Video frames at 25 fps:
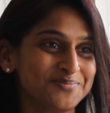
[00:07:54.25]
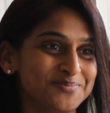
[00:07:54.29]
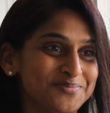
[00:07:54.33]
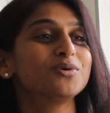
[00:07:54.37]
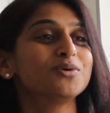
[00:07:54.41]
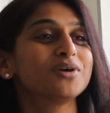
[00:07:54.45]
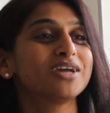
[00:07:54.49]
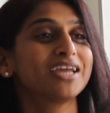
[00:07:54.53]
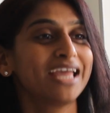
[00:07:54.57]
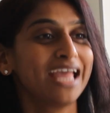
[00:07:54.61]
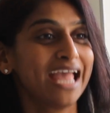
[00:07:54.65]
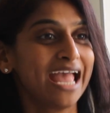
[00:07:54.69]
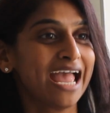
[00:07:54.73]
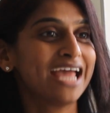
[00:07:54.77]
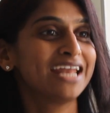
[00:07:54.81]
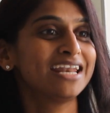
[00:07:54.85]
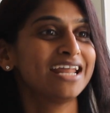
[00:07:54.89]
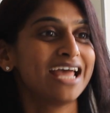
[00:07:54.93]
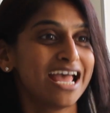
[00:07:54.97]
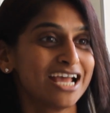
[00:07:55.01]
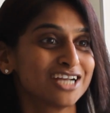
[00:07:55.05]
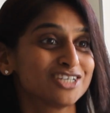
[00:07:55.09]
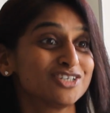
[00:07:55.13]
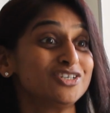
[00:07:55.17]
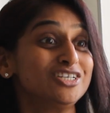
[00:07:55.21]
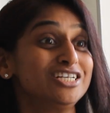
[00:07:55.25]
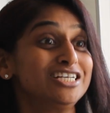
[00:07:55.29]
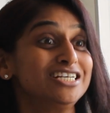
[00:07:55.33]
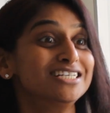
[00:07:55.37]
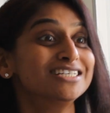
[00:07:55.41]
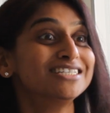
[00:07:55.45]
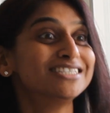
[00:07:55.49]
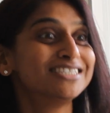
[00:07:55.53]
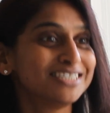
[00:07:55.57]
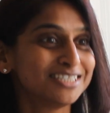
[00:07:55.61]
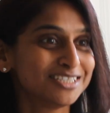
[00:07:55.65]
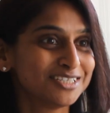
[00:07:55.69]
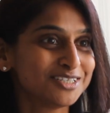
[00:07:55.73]
who can actually
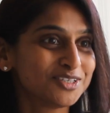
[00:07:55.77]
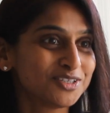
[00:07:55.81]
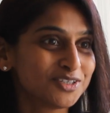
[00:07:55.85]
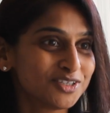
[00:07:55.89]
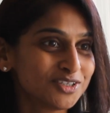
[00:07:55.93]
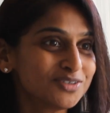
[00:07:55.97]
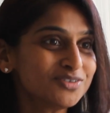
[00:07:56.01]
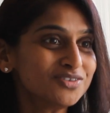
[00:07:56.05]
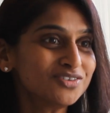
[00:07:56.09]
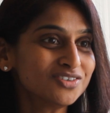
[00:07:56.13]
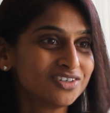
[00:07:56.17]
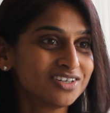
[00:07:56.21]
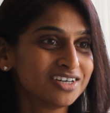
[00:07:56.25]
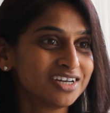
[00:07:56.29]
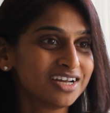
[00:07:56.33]
listen to you